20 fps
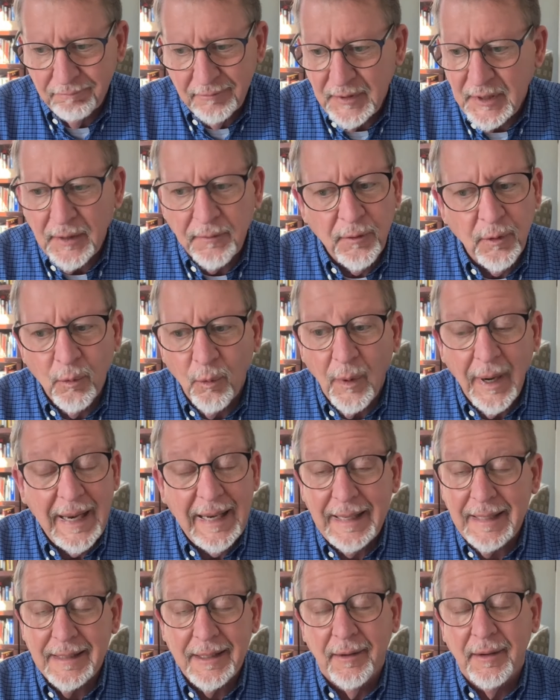different
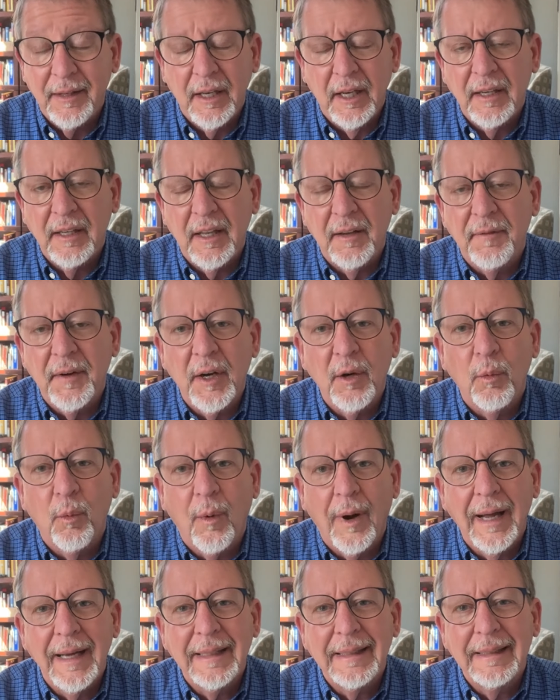ways. I mean, they, they vary
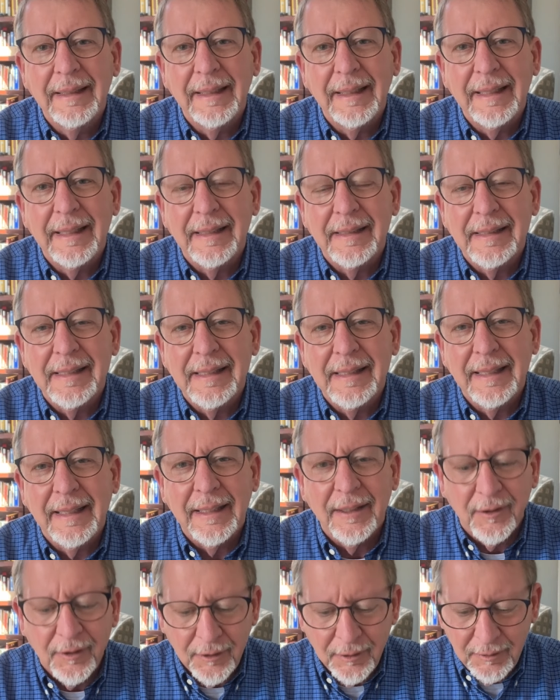widely in
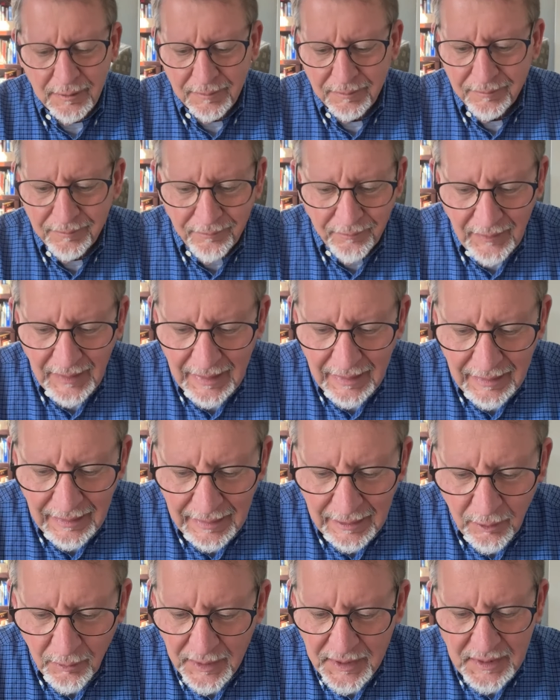skill,
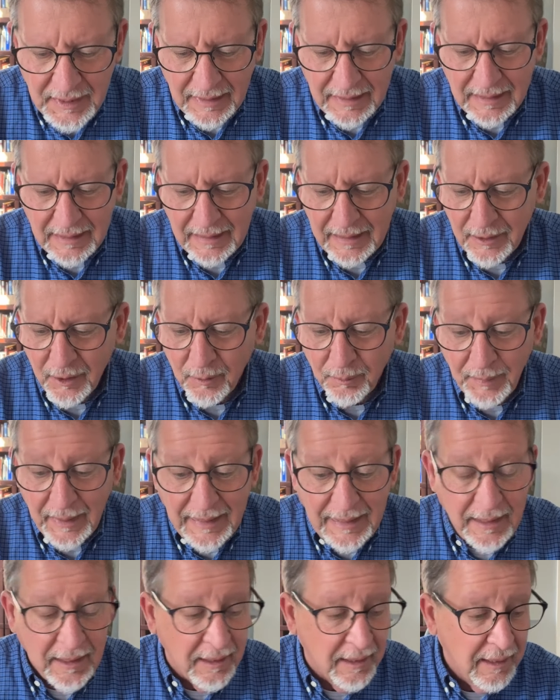linguistic skill.
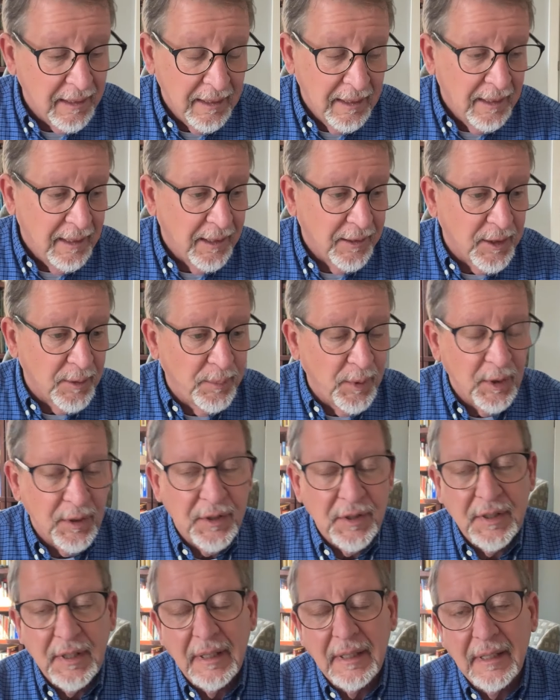Many of the
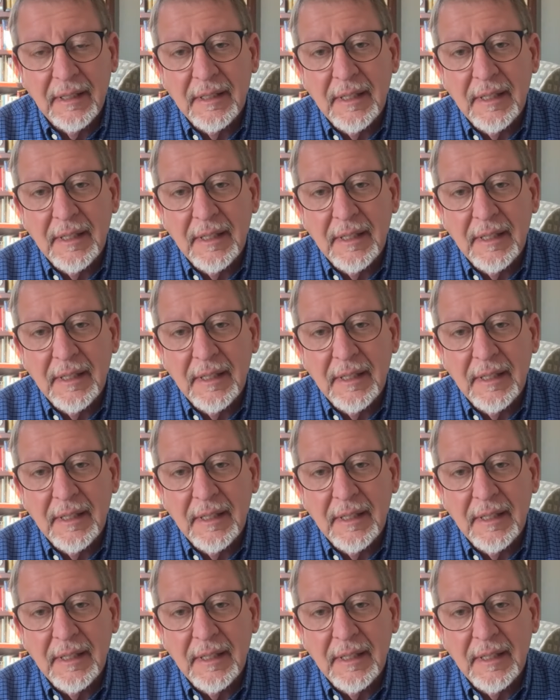books in the